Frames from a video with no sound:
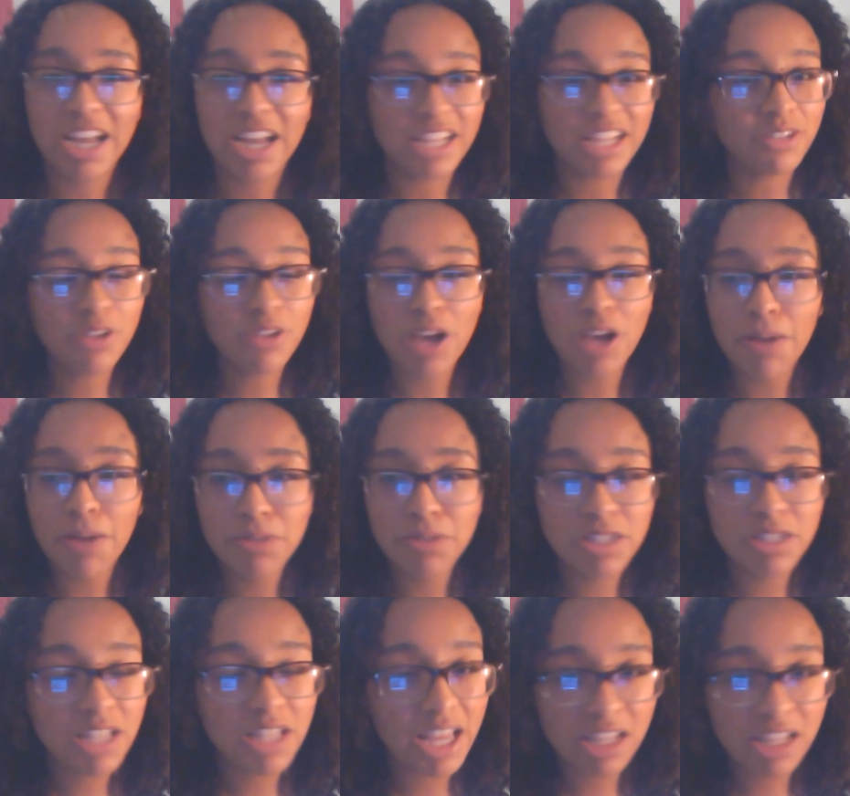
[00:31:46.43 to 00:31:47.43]
I don't know how I'm
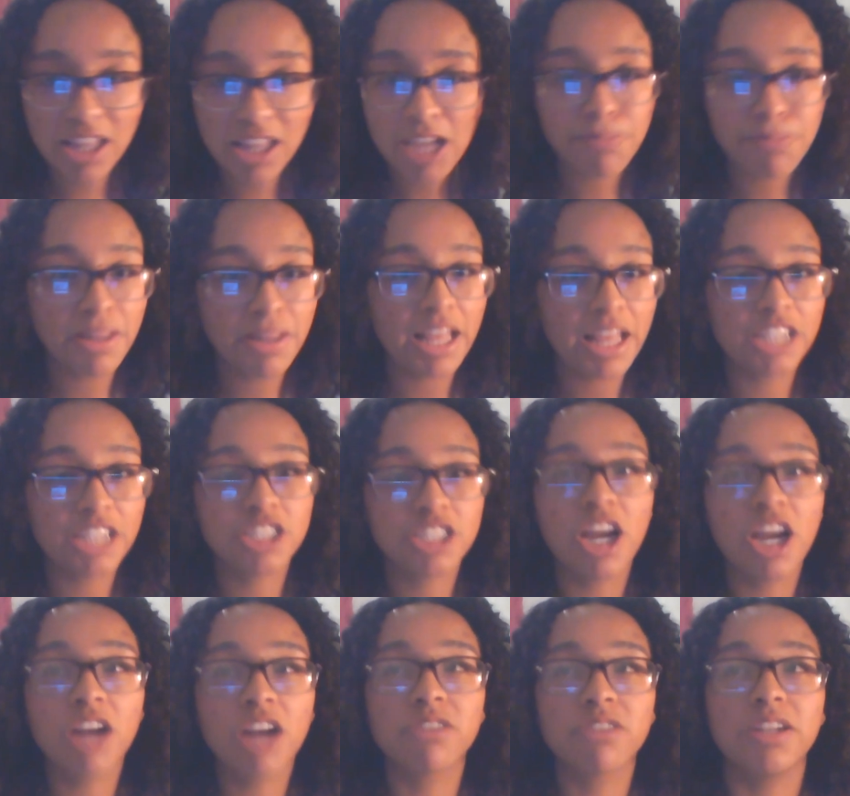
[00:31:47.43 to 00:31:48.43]
gonna unlock my last
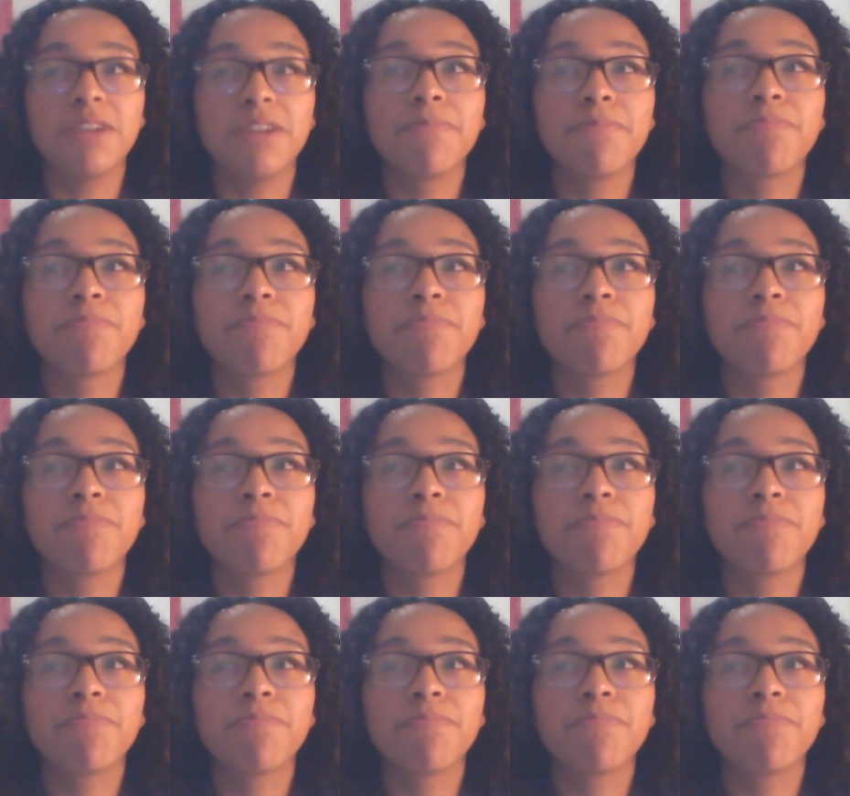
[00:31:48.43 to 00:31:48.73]
chakra.